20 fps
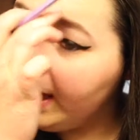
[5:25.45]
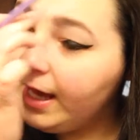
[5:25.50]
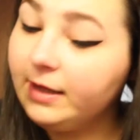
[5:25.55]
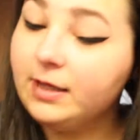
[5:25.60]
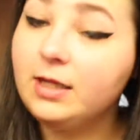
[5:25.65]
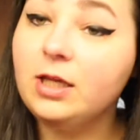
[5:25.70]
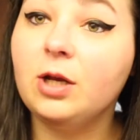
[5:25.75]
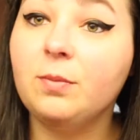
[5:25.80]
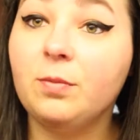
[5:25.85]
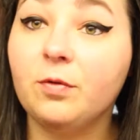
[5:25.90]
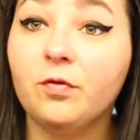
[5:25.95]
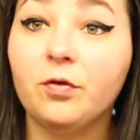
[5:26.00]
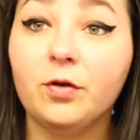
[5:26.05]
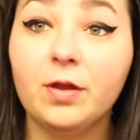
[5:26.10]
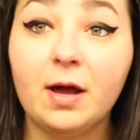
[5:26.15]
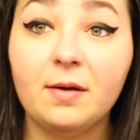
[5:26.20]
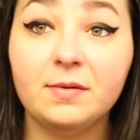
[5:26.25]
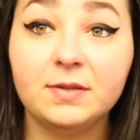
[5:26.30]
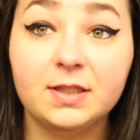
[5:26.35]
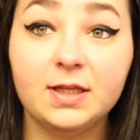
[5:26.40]
And the year before
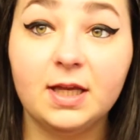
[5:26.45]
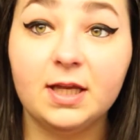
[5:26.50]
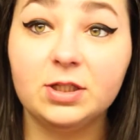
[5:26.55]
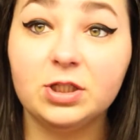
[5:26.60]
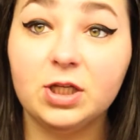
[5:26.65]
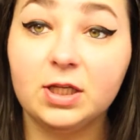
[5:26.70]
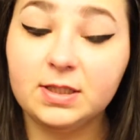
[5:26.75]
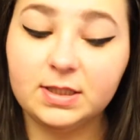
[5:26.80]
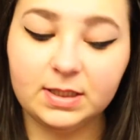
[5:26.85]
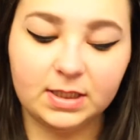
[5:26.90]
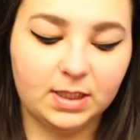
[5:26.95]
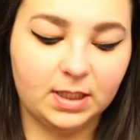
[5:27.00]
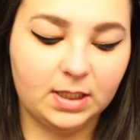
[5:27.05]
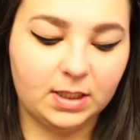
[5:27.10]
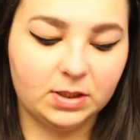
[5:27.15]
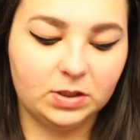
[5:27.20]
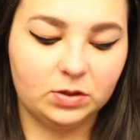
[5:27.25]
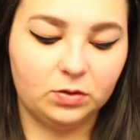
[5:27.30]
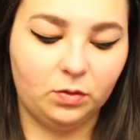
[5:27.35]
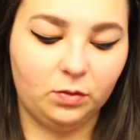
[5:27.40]
that, I was in
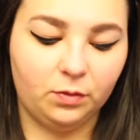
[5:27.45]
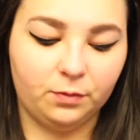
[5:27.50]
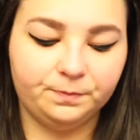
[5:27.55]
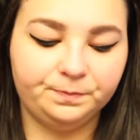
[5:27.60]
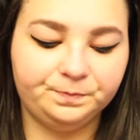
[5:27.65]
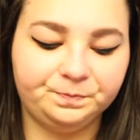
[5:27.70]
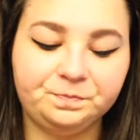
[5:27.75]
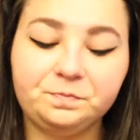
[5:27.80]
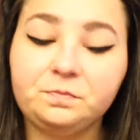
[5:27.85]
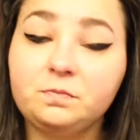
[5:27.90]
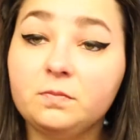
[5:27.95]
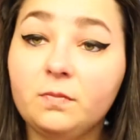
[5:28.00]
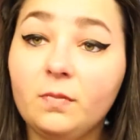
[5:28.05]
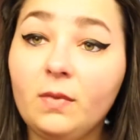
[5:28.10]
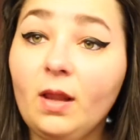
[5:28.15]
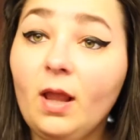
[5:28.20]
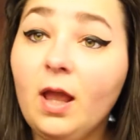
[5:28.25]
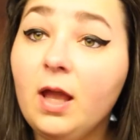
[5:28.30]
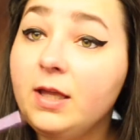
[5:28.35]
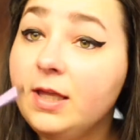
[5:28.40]
HNC. So,
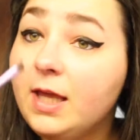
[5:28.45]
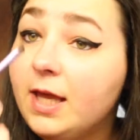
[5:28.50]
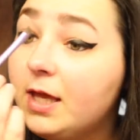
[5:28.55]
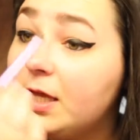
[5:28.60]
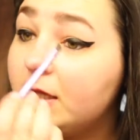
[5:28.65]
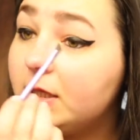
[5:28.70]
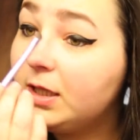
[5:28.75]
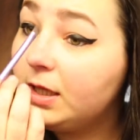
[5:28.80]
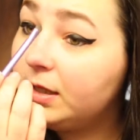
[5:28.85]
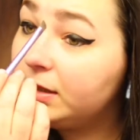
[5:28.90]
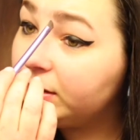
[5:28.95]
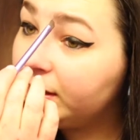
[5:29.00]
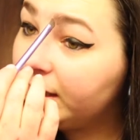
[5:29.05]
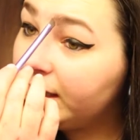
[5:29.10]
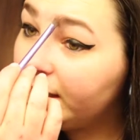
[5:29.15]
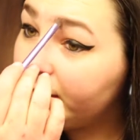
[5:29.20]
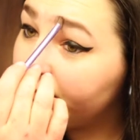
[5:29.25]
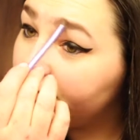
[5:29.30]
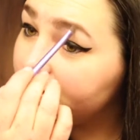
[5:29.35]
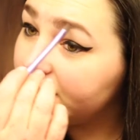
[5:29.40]
yeah, and
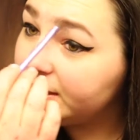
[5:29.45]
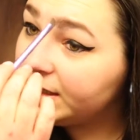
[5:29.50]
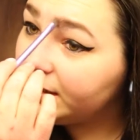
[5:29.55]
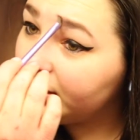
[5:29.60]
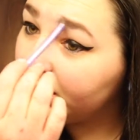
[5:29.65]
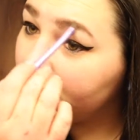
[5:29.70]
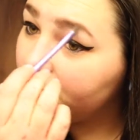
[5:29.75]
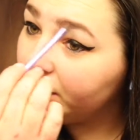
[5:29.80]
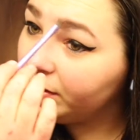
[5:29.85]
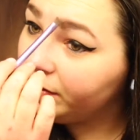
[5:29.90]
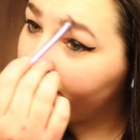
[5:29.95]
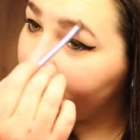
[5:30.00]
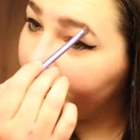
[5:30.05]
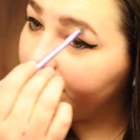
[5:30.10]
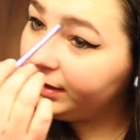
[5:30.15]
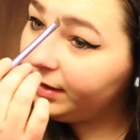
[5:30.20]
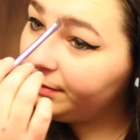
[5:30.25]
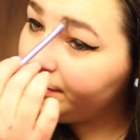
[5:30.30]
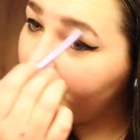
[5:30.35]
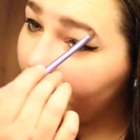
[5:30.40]
Leah was like
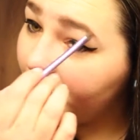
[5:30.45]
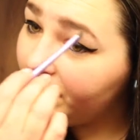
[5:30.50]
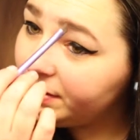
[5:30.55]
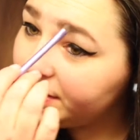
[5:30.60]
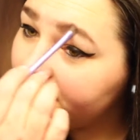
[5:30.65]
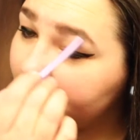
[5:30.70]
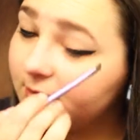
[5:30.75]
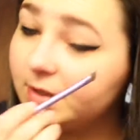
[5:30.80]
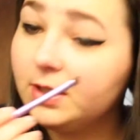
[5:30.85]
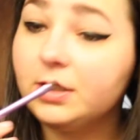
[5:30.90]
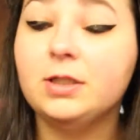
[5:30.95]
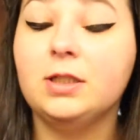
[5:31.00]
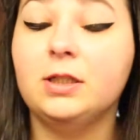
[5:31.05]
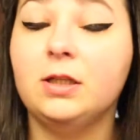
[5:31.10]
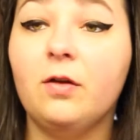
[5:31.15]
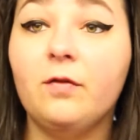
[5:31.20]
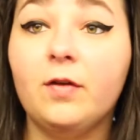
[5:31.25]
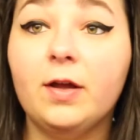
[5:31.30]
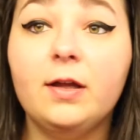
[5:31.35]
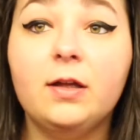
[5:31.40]
filling in my brows, and I started to
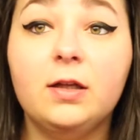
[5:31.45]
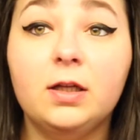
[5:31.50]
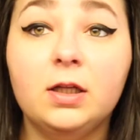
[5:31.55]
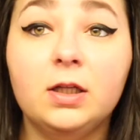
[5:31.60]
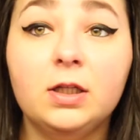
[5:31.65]
love it.